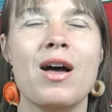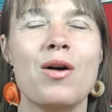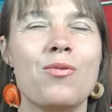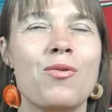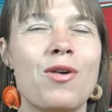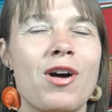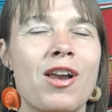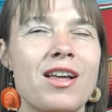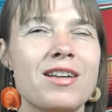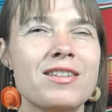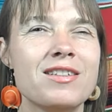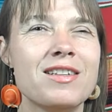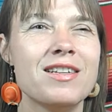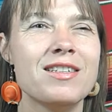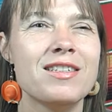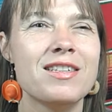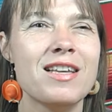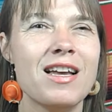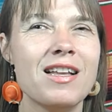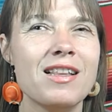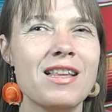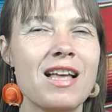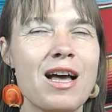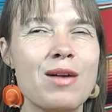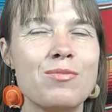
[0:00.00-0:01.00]
Well, as I
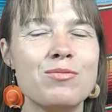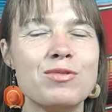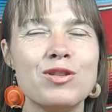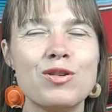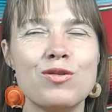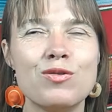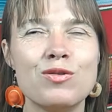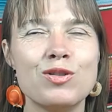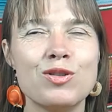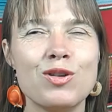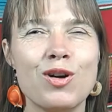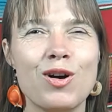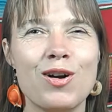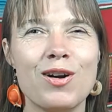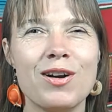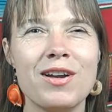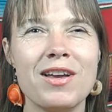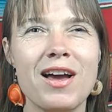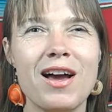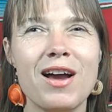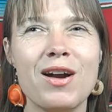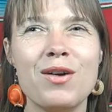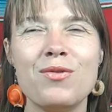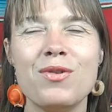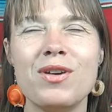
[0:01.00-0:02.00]
said, I'm so sorry.
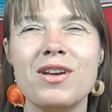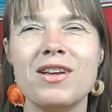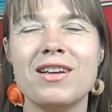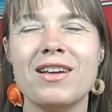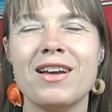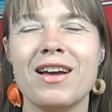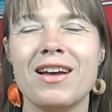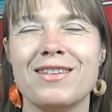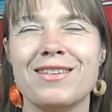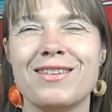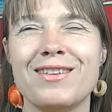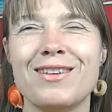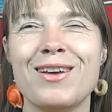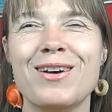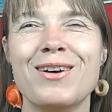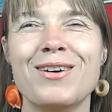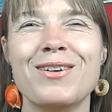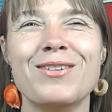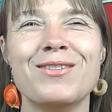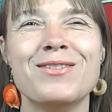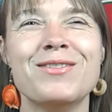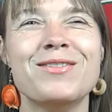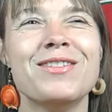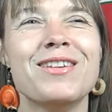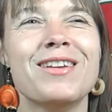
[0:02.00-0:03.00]
I really can't
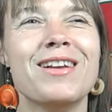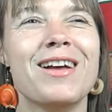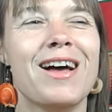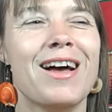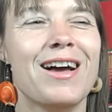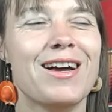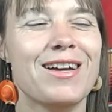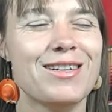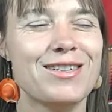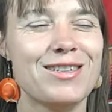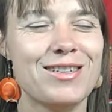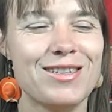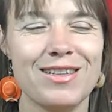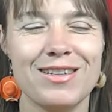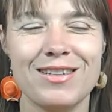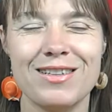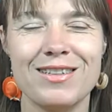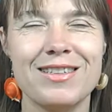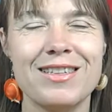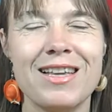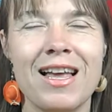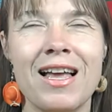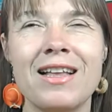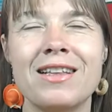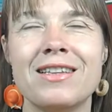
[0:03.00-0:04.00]

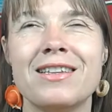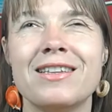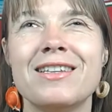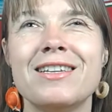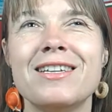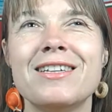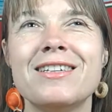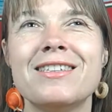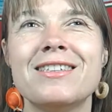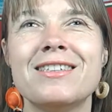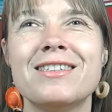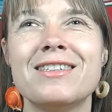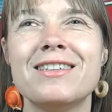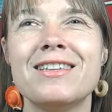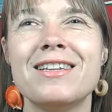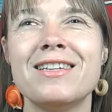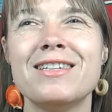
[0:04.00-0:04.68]
send these